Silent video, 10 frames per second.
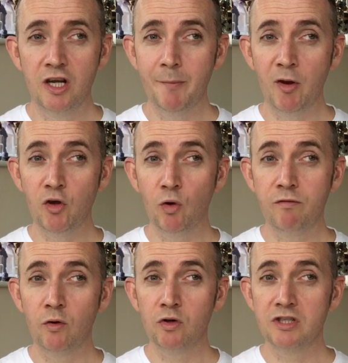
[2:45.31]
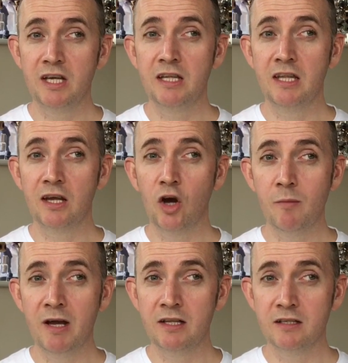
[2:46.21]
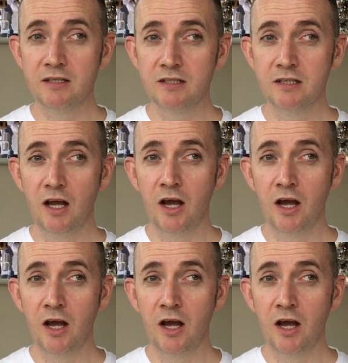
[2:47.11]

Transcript: Let me know your thoughts in the comments.